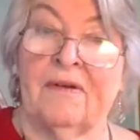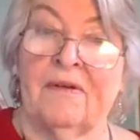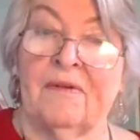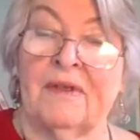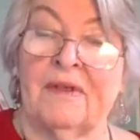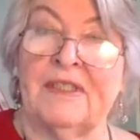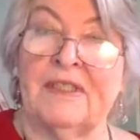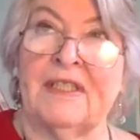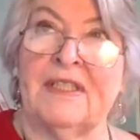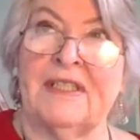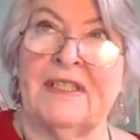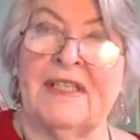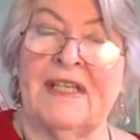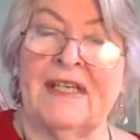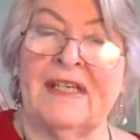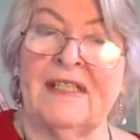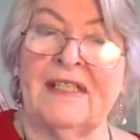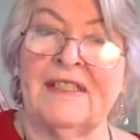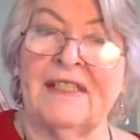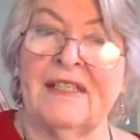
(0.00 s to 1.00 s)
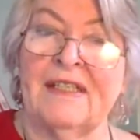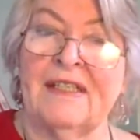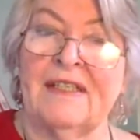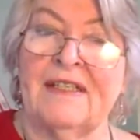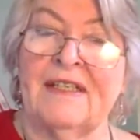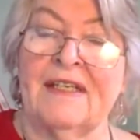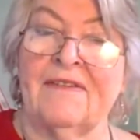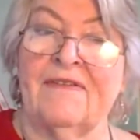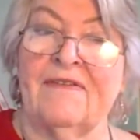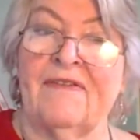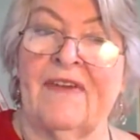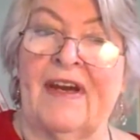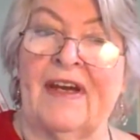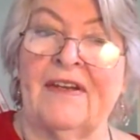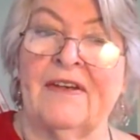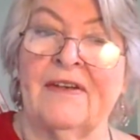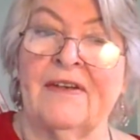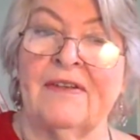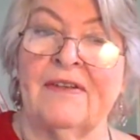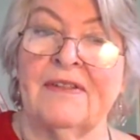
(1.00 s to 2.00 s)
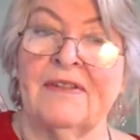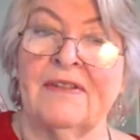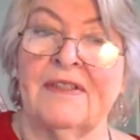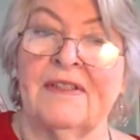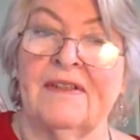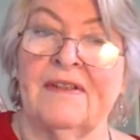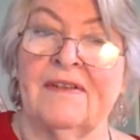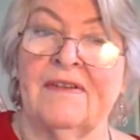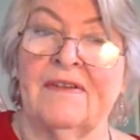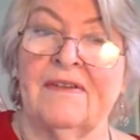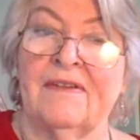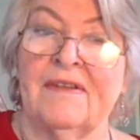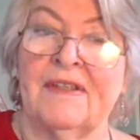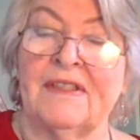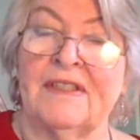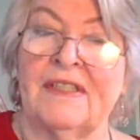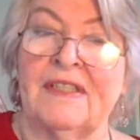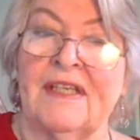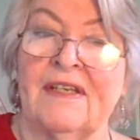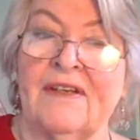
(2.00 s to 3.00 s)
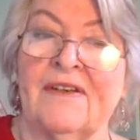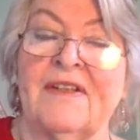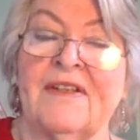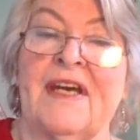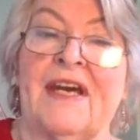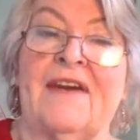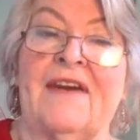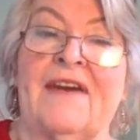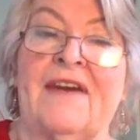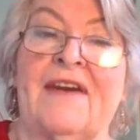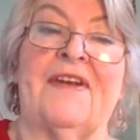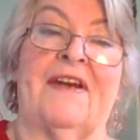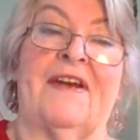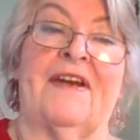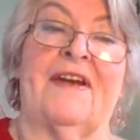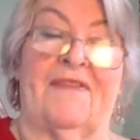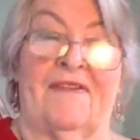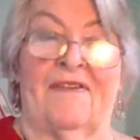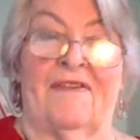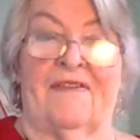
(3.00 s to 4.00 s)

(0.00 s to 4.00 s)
what is it? Dick and who's? Dick or Dave? Dave.